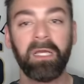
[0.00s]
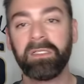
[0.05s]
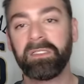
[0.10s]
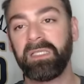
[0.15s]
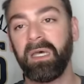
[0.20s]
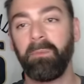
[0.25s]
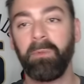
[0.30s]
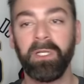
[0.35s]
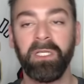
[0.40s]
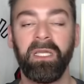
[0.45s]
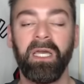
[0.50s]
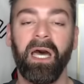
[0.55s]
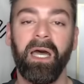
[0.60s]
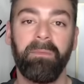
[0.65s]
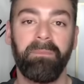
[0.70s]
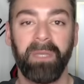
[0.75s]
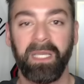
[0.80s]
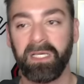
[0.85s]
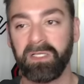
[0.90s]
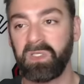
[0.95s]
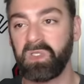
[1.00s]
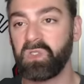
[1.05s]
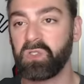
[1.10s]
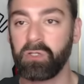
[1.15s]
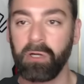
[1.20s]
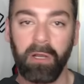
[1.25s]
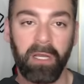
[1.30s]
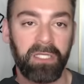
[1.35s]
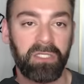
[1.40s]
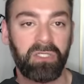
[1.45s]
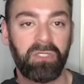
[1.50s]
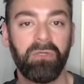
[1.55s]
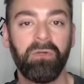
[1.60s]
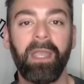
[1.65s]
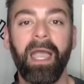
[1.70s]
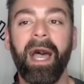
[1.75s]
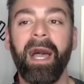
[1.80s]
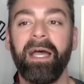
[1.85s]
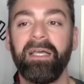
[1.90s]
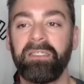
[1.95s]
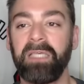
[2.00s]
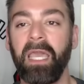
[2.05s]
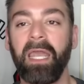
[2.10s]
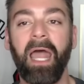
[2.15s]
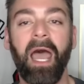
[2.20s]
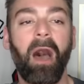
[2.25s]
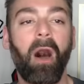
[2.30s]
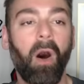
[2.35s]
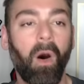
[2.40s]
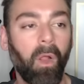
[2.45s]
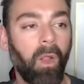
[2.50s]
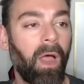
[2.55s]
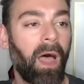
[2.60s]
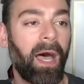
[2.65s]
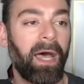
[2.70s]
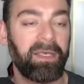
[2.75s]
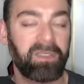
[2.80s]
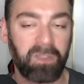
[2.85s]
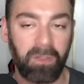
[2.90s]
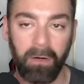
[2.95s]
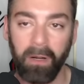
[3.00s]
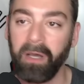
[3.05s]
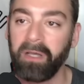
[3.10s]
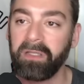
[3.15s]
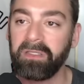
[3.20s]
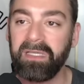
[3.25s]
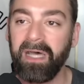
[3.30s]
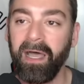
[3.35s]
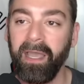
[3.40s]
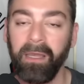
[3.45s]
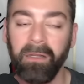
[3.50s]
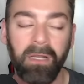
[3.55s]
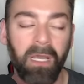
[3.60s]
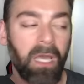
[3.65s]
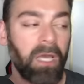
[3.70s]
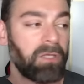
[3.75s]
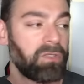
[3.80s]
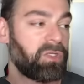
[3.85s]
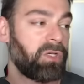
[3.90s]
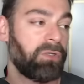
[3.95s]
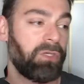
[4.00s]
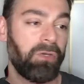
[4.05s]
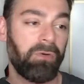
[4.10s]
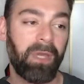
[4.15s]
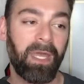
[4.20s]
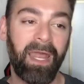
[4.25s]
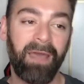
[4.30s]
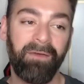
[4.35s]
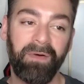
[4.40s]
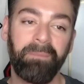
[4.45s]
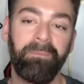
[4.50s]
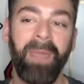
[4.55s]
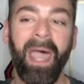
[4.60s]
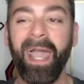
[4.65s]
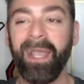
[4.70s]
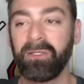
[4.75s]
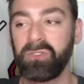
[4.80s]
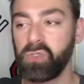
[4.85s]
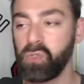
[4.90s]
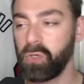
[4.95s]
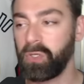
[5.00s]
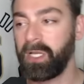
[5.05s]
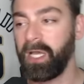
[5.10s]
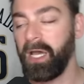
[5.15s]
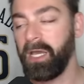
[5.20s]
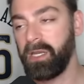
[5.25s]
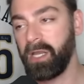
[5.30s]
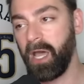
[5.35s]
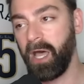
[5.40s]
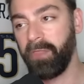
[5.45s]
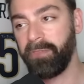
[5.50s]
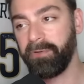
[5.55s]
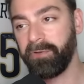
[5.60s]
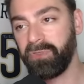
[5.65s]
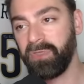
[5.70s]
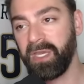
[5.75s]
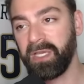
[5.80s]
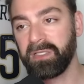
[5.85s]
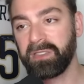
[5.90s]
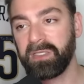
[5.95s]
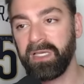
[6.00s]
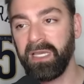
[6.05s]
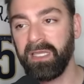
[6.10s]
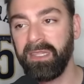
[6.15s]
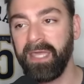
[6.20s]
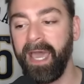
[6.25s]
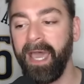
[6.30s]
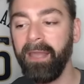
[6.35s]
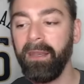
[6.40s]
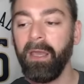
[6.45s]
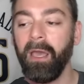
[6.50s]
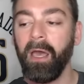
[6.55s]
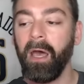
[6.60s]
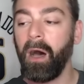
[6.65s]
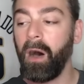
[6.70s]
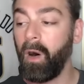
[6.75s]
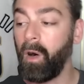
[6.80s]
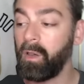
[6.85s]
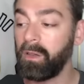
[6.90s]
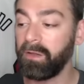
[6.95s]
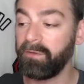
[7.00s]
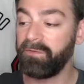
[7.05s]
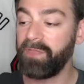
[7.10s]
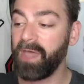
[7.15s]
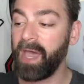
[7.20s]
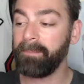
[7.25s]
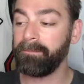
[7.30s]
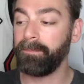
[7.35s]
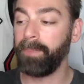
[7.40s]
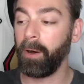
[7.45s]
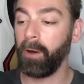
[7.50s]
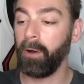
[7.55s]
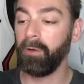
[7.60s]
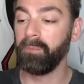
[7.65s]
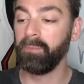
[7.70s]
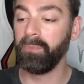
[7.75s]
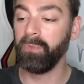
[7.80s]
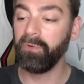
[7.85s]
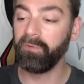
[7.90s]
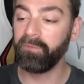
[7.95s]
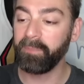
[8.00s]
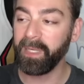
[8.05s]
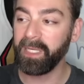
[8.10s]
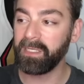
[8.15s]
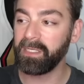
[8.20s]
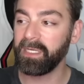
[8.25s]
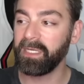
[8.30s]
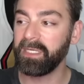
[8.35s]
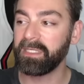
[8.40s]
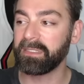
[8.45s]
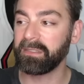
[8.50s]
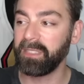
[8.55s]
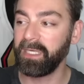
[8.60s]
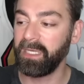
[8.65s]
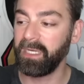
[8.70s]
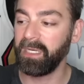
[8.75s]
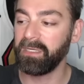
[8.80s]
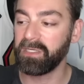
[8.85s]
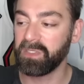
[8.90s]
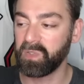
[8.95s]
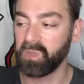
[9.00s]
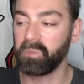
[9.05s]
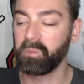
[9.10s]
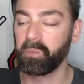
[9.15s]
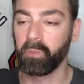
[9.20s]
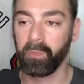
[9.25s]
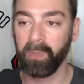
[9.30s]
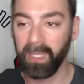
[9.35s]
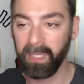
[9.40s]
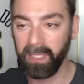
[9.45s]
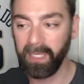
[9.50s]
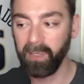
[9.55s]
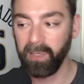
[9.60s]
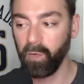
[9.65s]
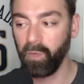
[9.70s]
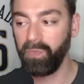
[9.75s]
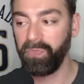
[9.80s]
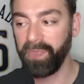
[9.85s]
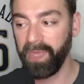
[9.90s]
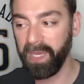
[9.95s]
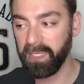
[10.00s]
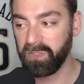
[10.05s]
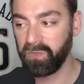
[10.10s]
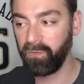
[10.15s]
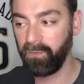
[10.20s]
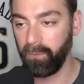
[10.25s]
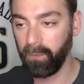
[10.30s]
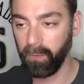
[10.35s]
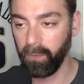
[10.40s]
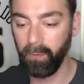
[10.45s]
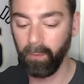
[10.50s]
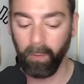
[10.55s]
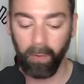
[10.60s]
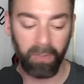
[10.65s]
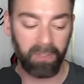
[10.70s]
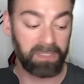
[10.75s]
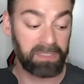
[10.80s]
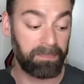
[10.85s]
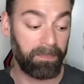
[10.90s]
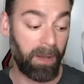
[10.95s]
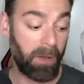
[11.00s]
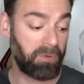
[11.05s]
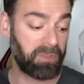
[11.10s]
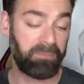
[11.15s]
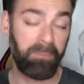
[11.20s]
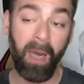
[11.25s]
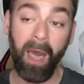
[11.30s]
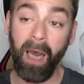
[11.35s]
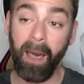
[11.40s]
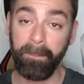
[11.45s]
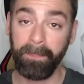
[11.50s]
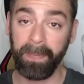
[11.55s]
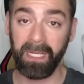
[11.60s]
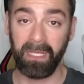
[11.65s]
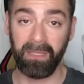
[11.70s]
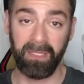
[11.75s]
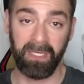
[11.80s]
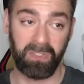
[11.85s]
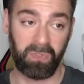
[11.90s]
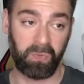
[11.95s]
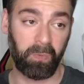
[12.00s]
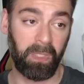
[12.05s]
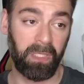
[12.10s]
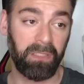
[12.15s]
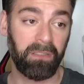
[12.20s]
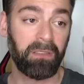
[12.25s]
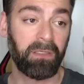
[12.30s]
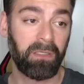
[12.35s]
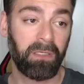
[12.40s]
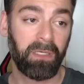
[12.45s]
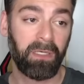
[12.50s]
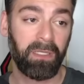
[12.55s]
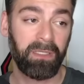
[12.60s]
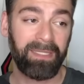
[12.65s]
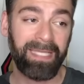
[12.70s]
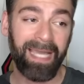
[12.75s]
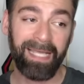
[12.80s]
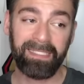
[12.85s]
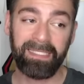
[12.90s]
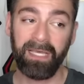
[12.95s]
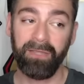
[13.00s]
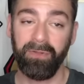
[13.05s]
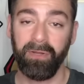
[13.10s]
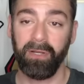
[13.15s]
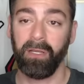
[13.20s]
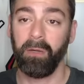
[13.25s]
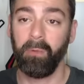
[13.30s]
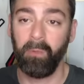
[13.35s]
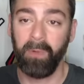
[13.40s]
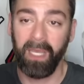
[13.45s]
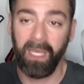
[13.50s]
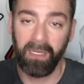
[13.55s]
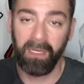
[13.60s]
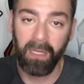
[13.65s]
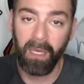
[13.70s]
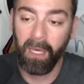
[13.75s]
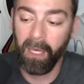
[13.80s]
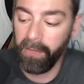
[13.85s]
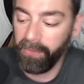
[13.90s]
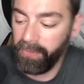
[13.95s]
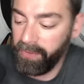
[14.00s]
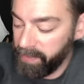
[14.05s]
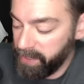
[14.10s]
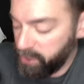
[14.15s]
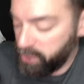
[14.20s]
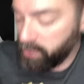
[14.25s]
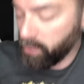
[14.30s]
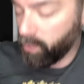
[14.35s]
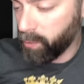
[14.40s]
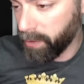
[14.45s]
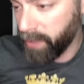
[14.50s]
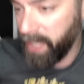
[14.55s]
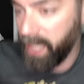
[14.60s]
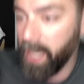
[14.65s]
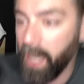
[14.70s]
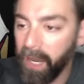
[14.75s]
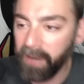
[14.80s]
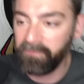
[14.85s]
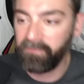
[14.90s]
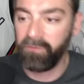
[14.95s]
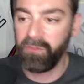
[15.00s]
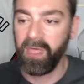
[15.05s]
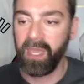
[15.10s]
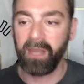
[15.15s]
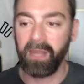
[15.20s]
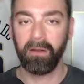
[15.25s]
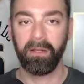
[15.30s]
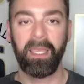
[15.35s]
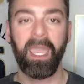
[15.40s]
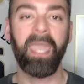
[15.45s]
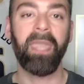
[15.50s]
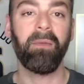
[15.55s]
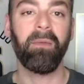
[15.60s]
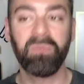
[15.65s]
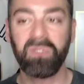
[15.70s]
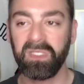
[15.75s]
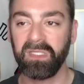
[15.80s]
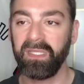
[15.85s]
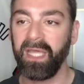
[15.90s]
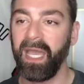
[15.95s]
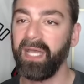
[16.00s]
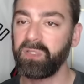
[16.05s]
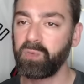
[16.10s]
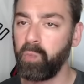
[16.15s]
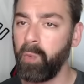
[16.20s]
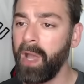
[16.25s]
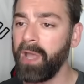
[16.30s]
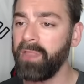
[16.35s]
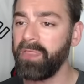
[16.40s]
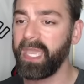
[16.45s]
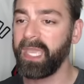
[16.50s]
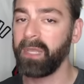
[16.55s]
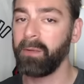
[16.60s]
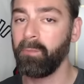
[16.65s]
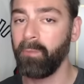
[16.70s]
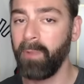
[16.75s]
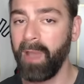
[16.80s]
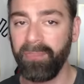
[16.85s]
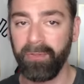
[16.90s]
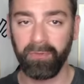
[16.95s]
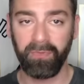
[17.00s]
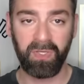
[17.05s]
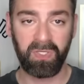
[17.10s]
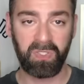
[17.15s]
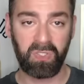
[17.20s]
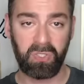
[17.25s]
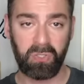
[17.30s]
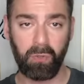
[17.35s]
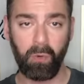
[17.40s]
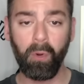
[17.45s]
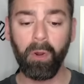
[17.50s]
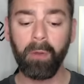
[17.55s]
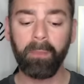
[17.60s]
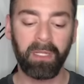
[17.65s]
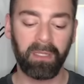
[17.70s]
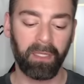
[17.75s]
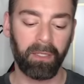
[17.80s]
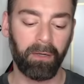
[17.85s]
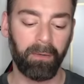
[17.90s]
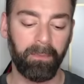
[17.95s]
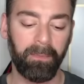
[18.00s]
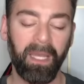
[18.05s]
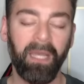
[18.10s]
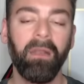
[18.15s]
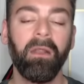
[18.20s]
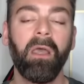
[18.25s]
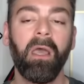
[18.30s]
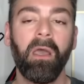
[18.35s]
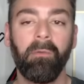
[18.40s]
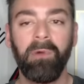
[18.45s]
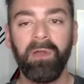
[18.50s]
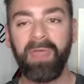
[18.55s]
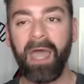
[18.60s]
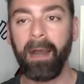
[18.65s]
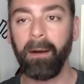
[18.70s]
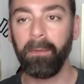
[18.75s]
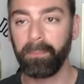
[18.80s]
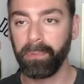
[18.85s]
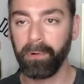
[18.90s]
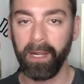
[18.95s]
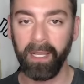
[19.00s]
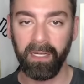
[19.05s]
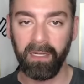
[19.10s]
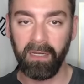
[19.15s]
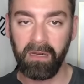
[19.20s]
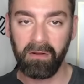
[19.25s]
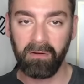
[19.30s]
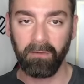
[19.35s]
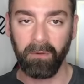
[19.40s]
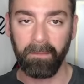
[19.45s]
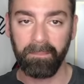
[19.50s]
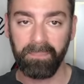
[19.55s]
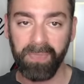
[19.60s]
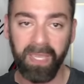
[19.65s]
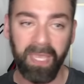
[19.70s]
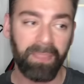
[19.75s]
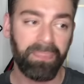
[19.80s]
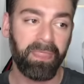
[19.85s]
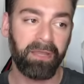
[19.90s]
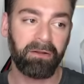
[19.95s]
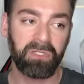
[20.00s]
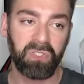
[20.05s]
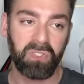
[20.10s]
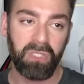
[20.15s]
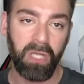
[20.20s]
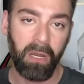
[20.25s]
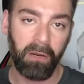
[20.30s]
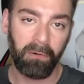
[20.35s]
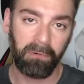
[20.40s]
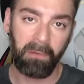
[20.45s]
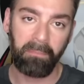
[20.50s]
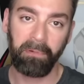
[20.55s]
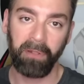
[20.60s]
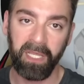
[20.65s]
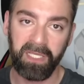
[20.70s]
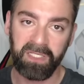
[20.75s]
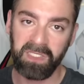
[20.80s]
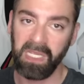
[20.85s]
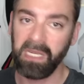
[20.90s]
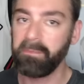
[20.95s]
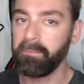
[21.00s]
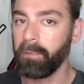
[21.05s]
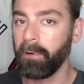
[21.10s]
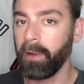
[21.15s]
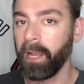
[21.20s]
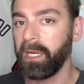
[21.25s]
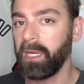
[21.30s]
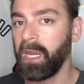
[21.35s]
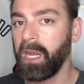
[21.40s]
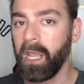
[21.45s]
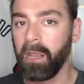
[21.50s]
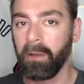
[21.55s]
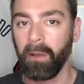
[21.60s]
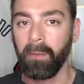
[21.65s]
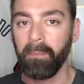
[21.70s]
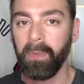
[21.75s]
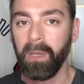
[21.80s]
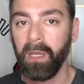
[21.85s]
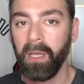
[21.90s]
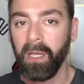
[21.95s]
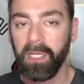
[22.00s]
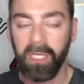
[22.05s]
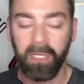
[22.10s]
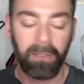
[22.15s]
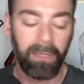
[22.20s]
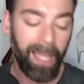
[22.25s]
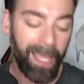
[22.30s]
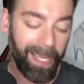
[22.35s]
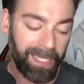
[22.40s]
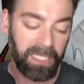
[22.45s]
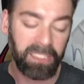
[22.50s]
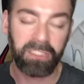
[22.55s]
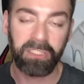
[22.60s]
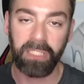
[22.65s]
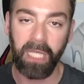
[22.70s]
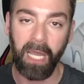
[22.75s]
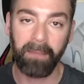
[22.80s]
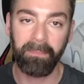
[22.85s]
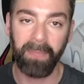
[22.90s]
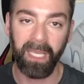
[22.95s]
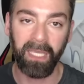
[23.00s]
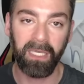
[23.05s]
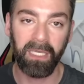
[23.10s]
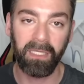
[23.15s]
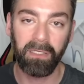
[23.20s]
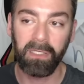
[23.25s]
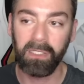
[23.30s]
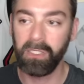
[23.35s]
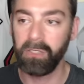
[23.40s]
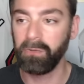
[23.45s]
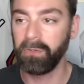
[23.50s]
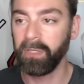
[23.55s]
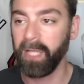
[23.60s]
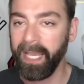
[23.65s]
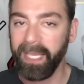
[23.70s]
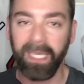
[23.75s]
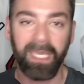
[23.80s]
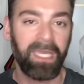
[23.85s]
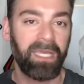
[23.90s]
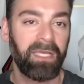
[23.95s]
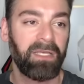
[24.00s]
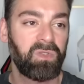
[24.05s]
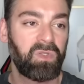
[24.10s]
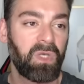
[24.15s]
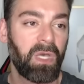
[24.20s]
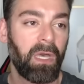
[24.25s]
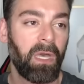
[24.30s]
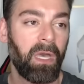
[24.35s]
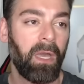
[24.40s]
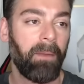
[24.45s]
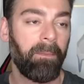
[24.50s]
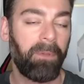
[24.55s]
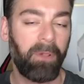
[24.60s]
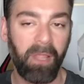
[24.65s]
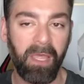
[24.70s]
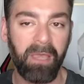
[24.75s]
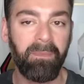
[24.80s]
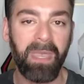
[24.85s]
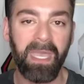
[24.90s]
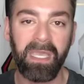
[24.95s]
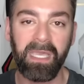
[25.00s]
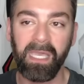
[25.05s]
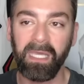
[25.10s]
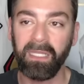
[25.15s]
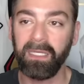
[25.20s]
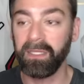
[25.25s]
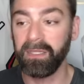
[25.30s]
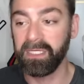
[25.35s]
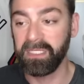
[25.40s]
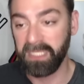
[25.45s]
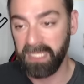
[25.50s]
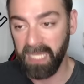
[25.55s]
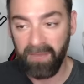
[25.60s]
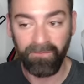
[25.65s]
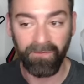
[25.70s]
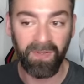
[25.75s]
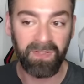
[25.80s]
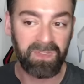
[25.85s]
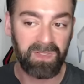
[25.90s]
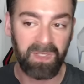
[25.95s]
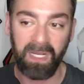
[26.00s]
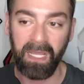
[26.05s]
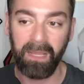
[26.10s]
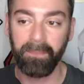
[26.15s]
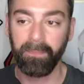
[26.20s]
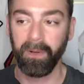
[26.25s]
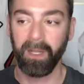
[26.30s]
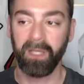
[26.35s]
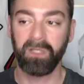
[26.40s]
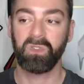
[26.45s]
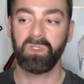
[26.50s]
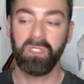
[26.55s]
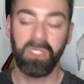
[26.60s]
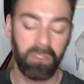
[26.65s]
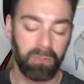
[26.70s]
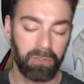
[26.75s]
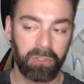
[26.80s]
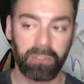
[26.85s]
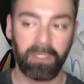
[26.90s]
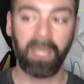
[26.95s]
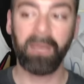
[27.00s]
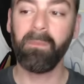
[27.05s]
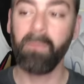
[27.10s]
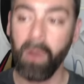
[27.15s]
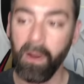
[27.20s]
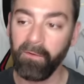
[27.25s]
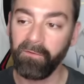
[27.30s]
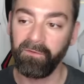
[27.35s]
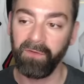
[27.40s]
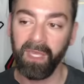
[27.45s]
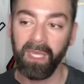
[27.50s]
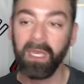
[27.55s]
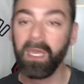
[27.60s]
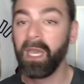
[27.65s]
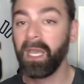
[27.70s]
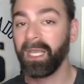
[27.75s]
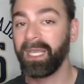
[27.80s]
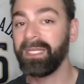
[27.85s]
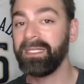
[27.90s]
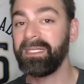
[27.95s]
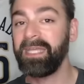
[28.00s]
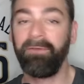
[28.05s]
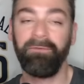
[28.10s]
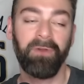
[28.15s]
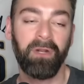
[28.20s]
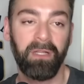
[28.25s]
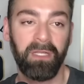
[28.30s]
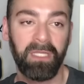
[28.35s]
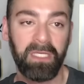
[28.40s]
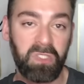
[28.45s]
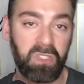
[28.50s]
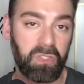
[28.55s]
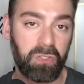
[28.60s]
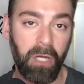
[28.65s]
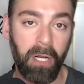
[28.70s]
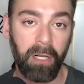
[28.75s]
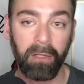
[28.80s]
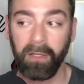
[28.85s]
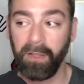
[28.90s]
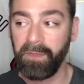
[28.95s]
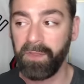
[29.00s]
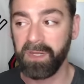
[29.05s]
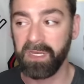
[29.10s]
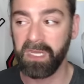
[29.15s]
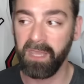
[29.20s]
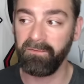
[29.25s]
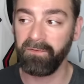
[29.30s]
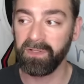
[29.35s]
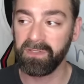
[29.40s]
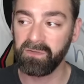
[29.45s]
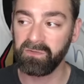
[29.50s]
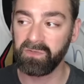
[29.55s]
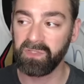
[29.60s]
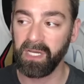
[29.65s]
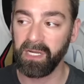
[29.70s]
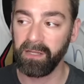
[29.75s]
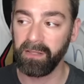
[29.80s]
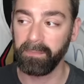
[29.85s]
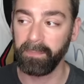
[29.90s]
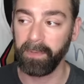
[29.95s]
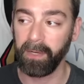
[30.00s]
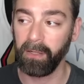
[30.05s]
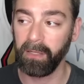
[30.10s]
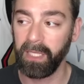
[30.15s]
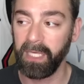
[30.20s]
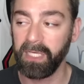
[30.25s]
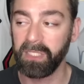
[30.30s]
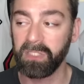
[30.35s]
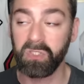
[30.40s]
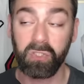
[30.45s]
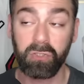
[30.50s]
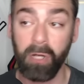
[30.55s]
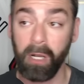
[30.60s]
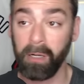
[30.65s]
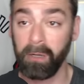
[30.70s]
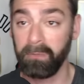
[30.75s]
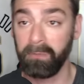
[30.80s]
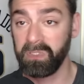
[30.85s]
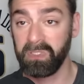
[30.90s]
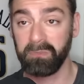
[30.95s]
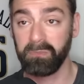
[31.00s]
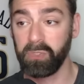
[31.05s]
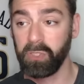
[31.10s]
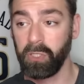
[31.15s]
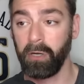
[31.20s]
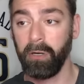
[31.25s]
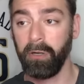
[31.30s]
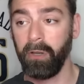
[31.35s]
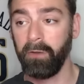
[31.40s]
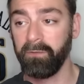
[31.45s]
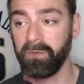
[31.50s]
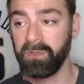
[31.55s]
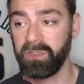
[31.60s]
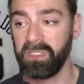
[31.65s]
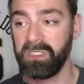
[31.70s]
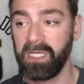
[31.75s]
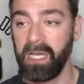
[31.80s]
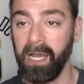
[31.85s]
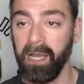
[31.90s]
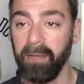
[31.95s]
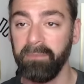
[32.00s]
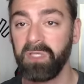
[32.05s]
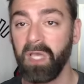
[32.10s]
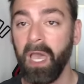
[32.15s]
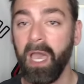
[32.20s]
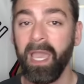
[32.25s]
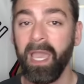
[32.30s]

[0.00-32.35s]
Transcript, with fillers: Someone cut because he's drawing two guys and all eyes are on Zion. So you can have a backdoor cut, other things like that. All that ball movement is leading to some really good things for New Orleans. The ball was popping in this one. That's how they're going to win the majority of their games, and that's why they can weather this storm a little bit without Brandon Ingram. Again, there's no replacing Brandon Ingram. You like his shot making, you like his playmaking, and the defense that he brings too. Trey Murphy can definitely struggle on the defensive side of the ball. He can struggle with some turnovers at times.